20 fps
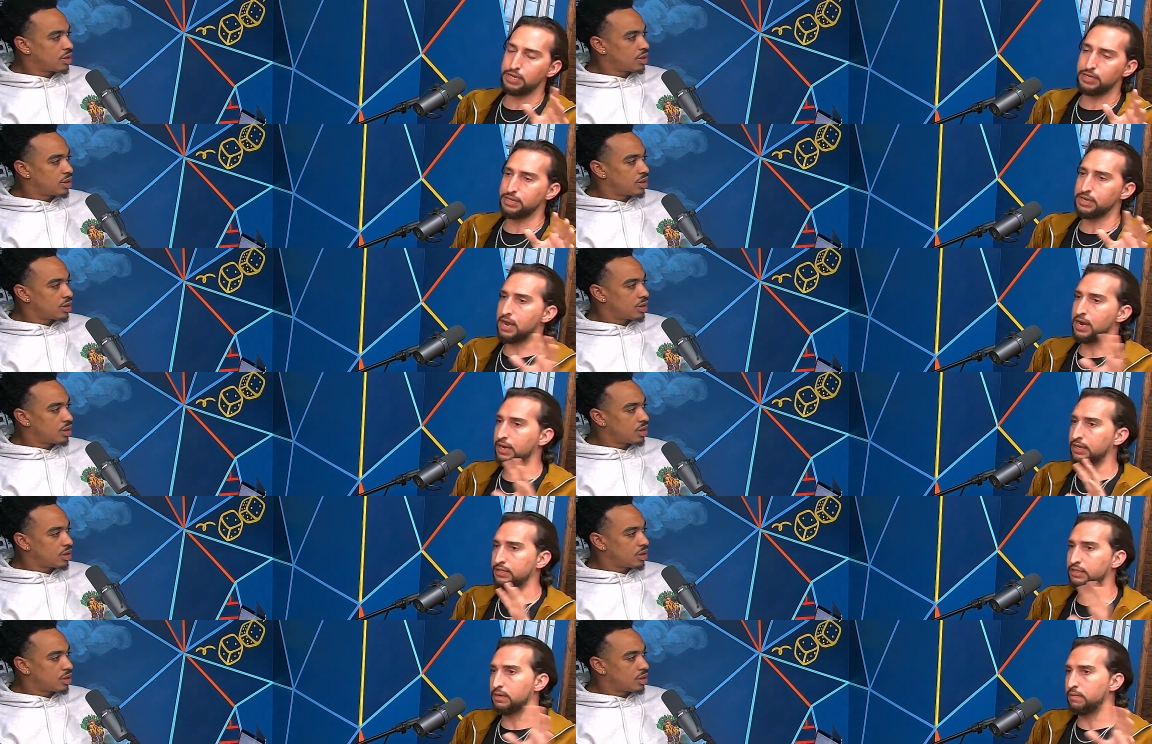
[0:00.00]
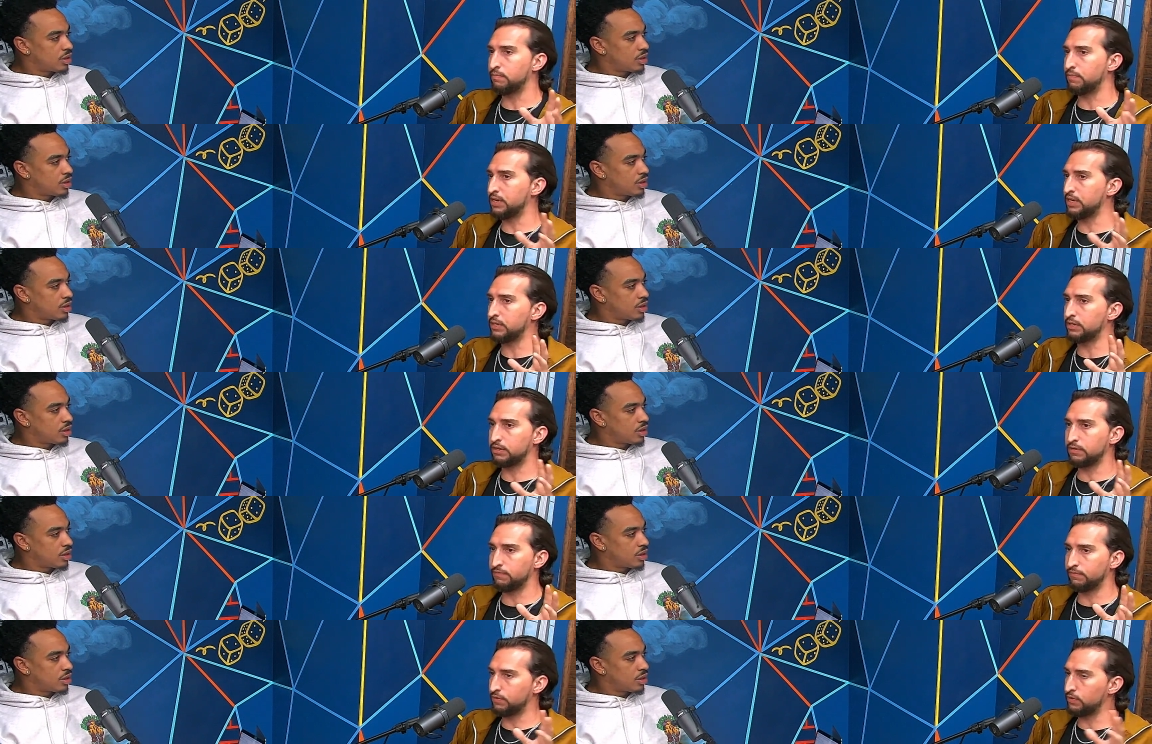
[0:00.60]
Speaker 1: Giannis and Embiid
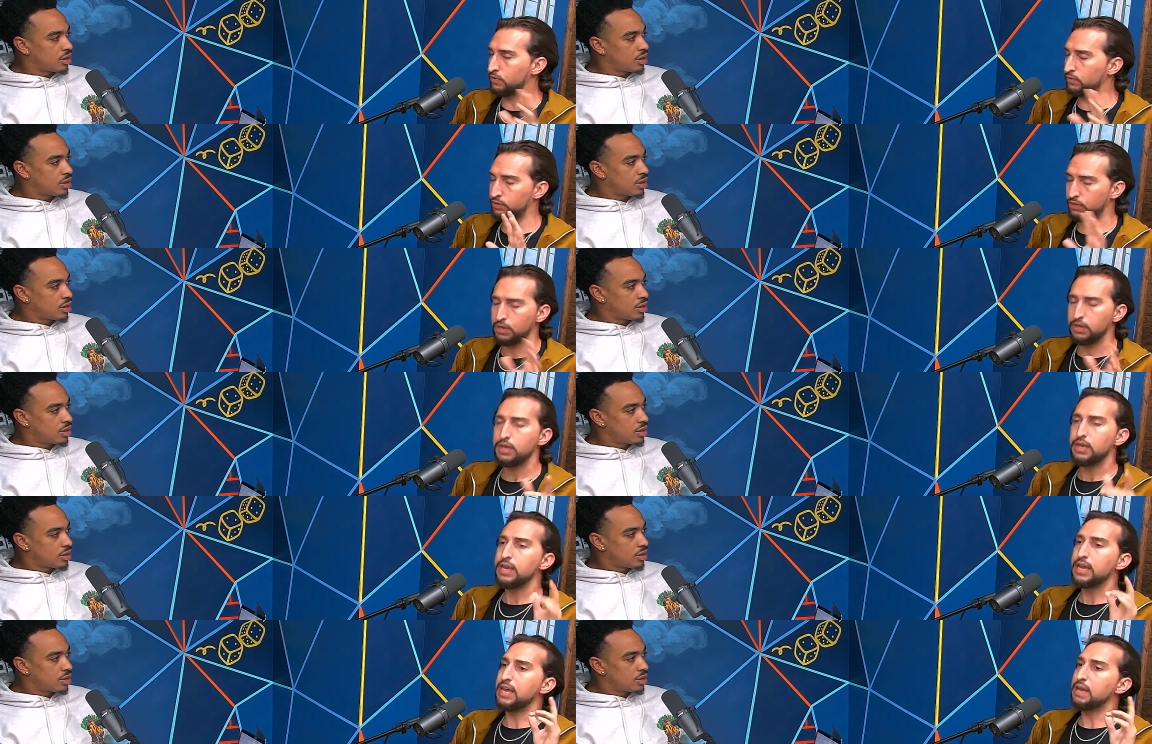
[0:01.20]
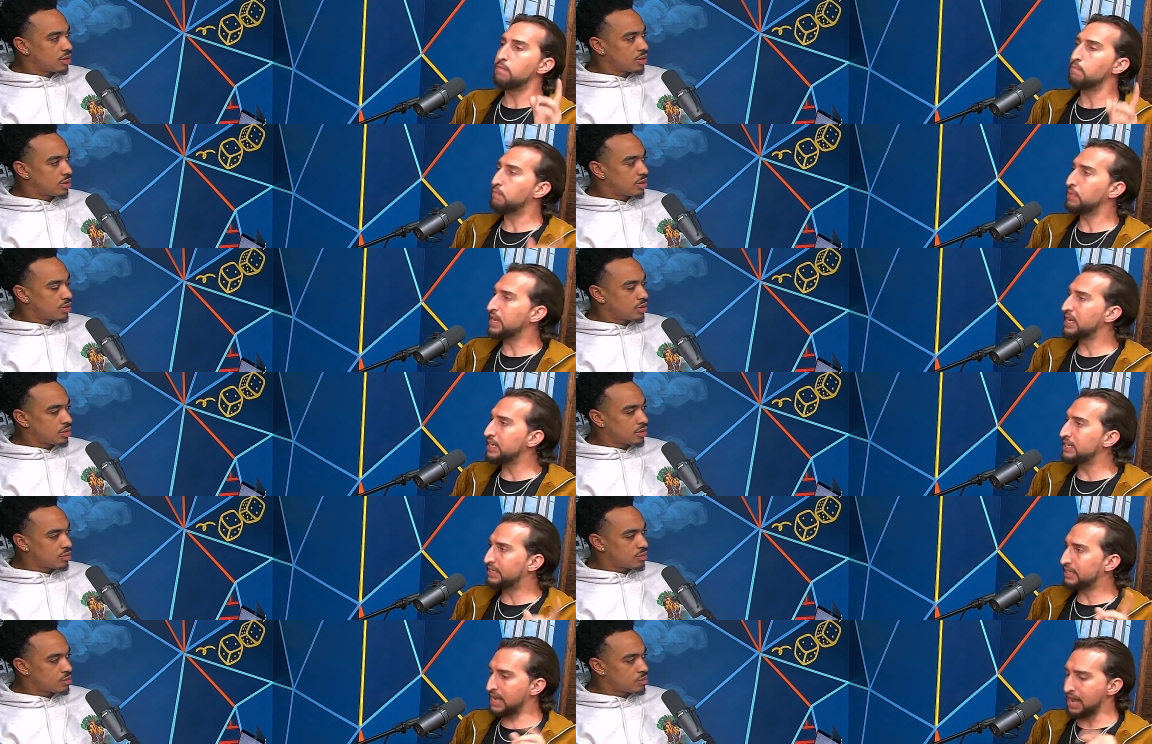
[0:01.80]
confused.
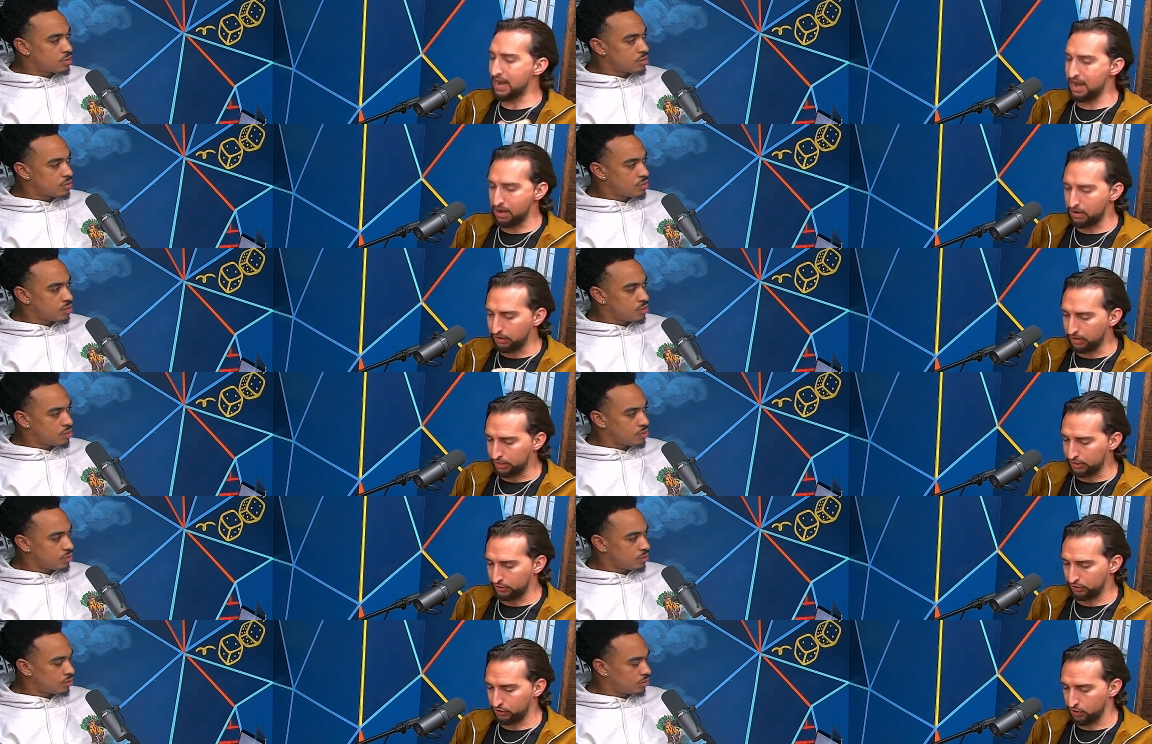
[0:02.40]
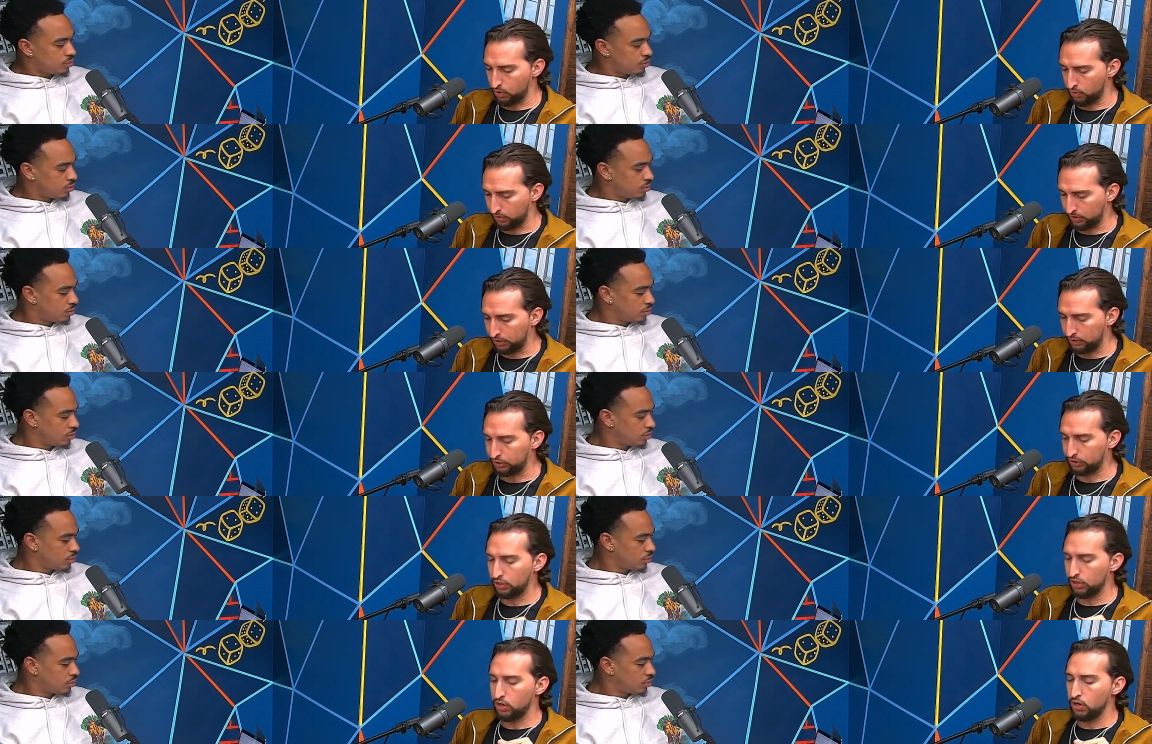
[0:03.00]
Embiid sat out against
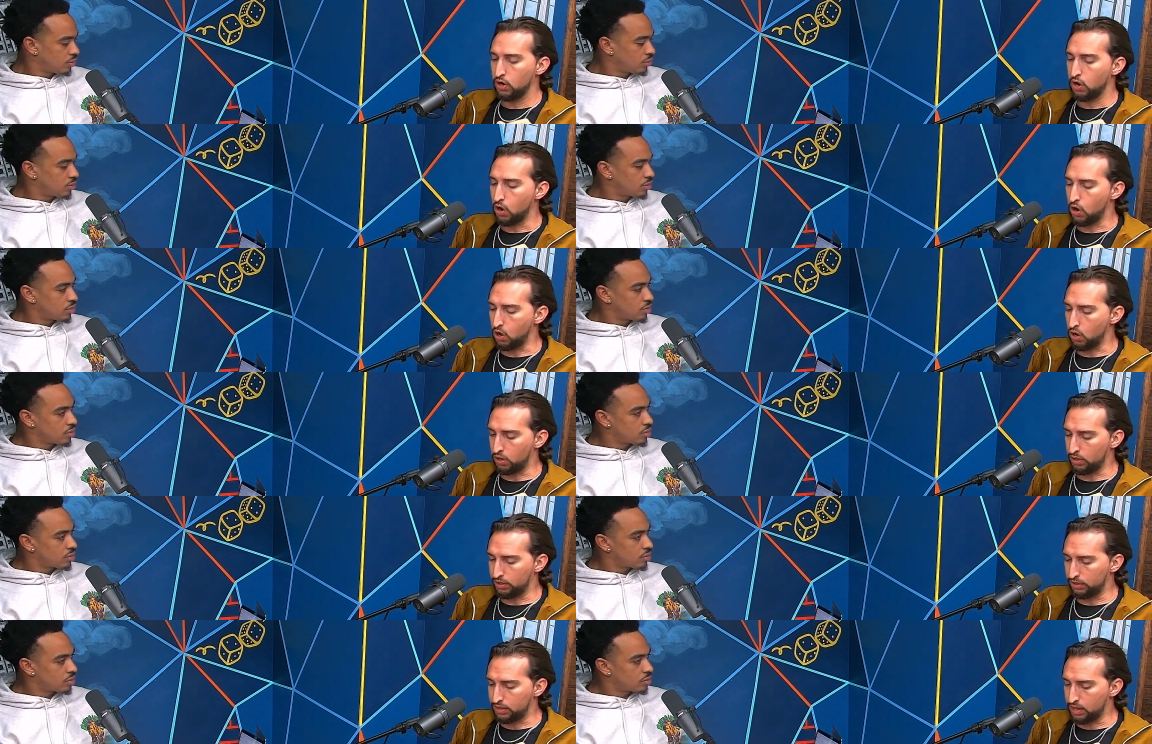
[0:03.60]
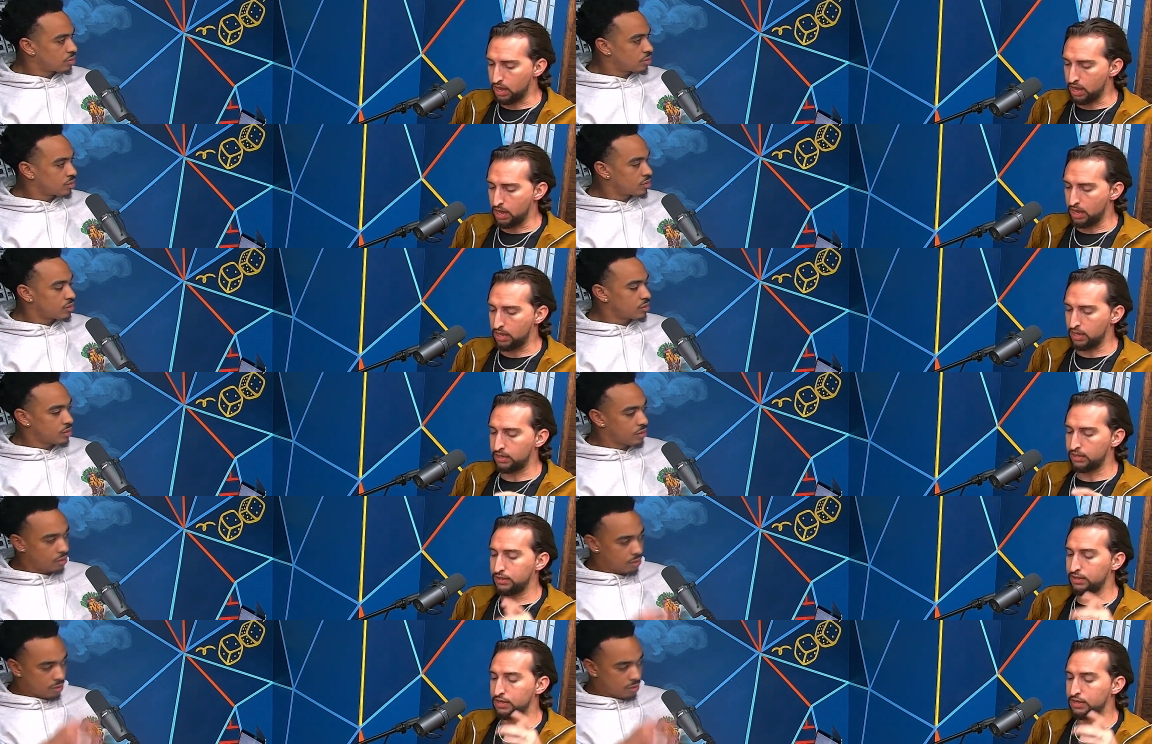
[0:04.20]
Jokic. On the the